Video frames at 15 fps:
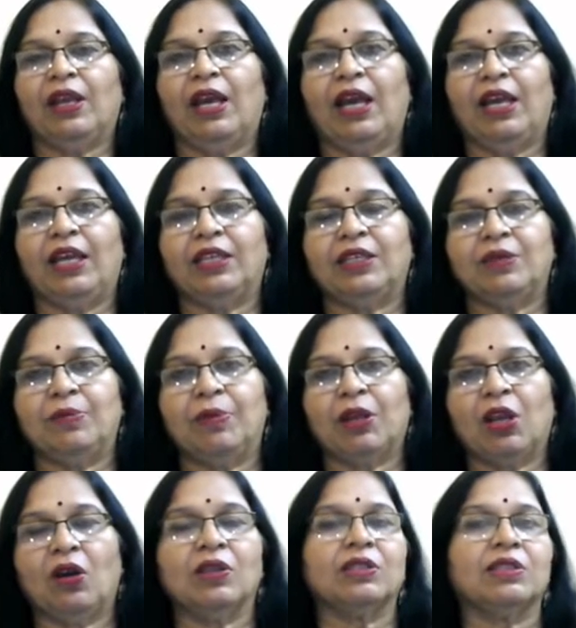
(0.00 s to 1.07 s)
and
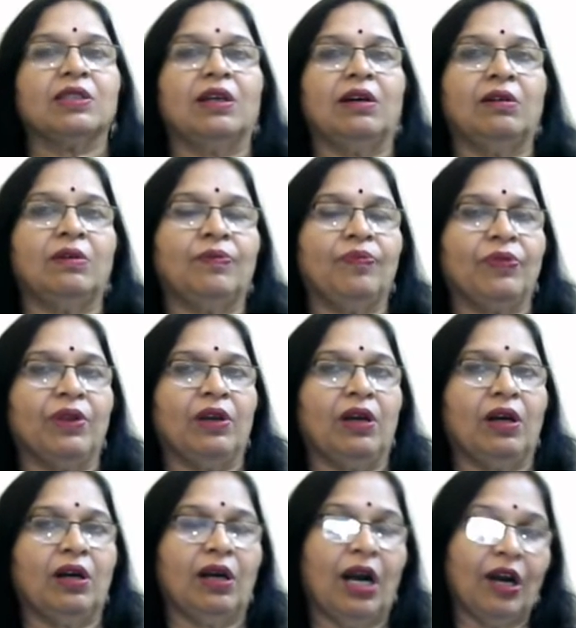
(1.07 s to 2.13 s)
because
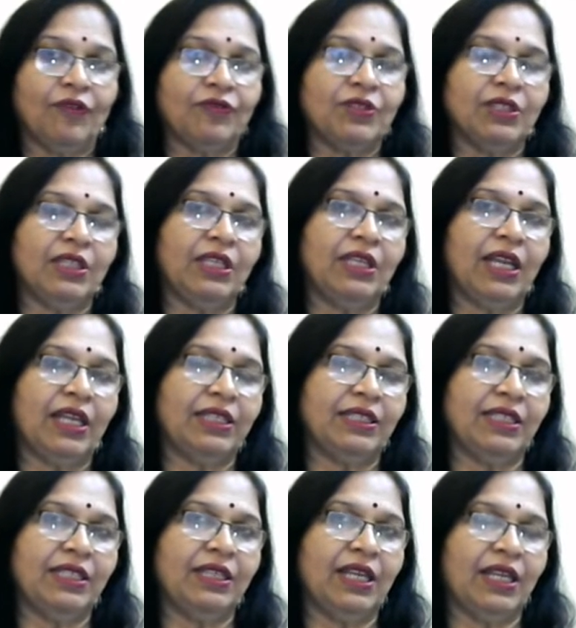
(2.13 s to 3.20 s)
after the
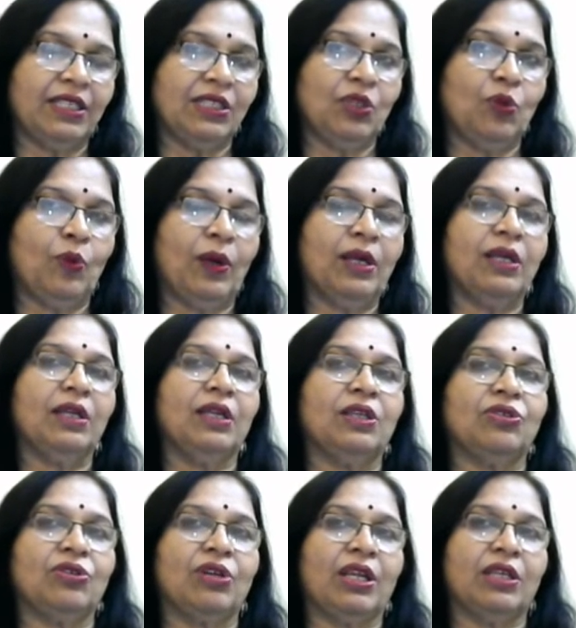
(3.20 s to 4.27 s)
1991
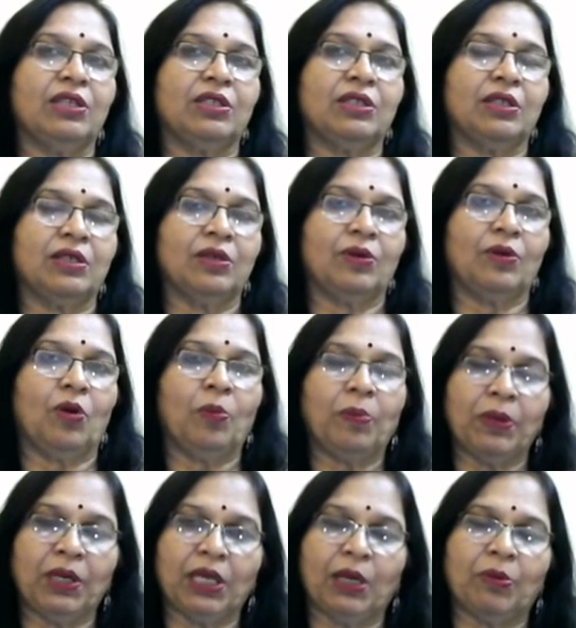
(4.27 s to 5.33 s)
trade
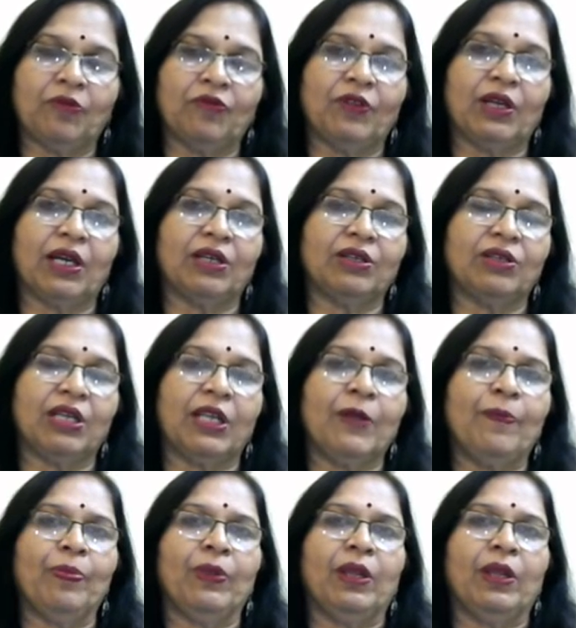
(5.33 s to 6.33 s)
opening up of the country,